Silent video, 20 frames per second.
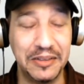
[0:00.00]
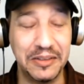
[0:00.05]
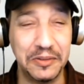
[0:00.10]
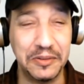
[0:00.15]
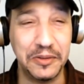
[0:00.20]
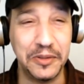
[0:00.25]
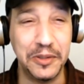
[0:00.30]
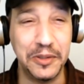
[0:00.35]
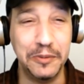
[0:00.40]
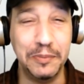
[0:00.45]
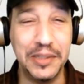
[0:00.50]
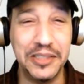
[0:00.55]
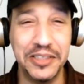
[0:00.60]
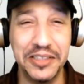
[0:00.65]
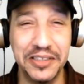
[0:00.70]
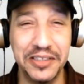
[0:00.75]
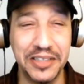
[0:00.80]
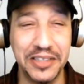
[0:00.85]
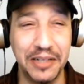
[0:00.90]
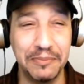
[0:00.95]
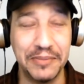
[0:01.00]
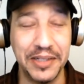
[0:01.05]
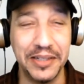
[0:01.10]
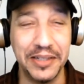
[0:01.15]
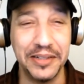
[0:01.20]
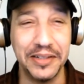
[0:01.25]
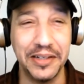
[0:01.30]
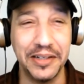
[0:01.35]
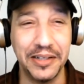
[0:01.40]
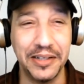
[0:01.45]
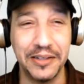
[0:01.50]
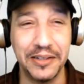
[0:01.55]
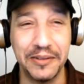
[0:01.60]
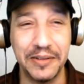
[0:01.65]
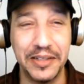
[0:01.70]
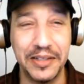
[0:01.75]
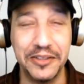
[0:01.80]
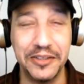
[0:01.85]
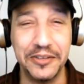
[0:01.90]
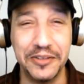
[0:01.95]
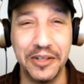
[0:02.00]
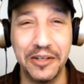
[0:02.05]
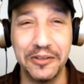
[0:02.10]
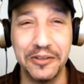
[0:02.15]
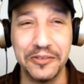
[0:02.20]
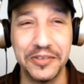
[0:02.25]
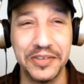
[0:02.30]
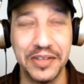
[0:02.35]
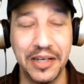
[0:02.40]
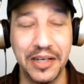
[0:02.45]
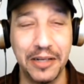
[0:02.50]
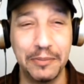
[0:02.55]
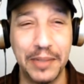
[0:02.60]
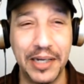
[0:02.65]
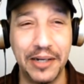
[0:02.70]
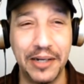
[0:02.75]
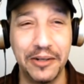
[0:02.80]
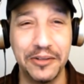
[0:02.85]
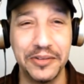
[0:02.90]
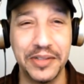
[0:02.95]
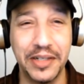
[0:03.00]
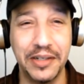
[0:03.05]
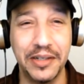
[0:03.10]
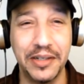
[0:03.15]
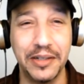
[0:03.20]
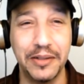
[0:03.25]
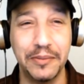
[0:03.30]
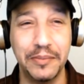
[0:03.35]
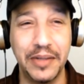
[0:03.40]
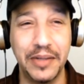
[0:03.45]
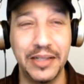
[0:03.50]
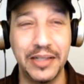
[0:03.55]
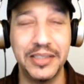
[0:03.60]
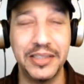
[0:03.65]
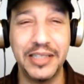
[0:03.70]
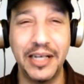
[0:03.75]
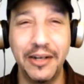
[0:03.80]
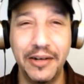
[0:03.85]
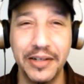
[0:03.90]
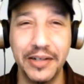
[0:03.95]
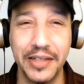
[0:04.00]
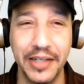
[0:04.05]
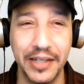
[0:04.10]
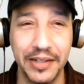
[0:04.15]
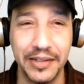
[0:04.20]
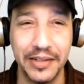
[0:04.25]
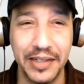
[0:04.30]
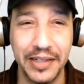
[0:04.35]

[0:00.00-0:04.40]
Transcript: you mentioned something in your notes about a surrogate.